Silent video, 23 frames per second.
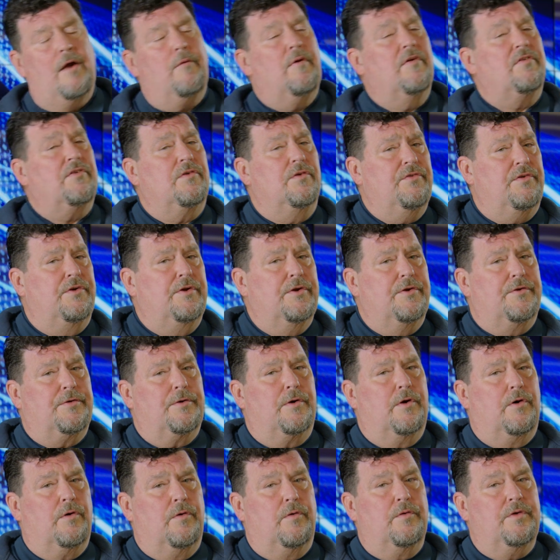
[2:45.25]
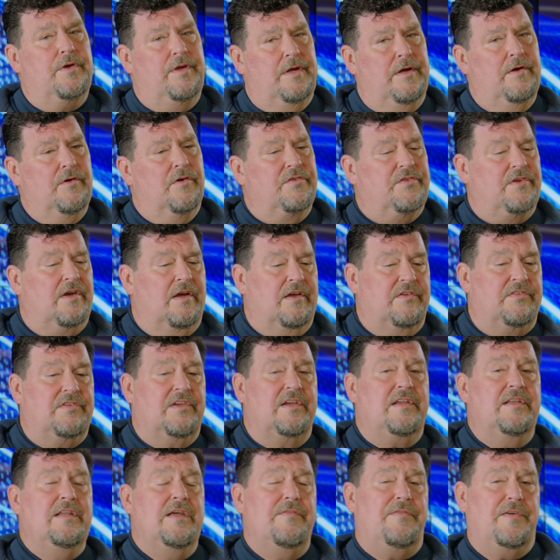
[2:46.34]
resolution control yields a
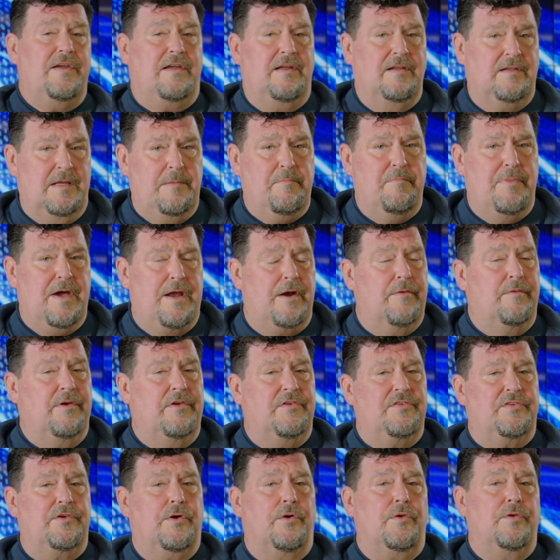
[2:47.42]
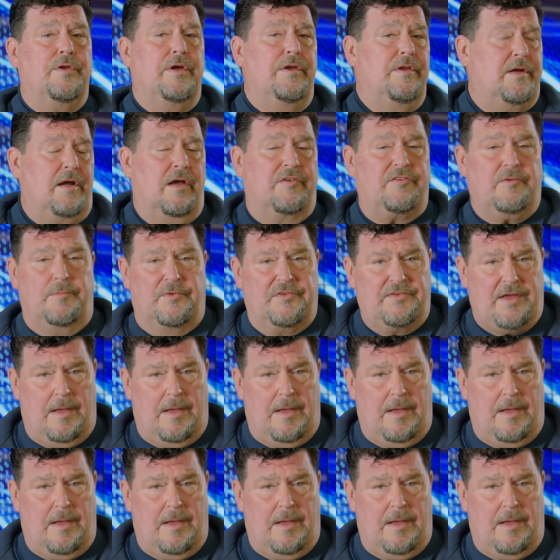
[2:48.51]
significantly better result in the customer's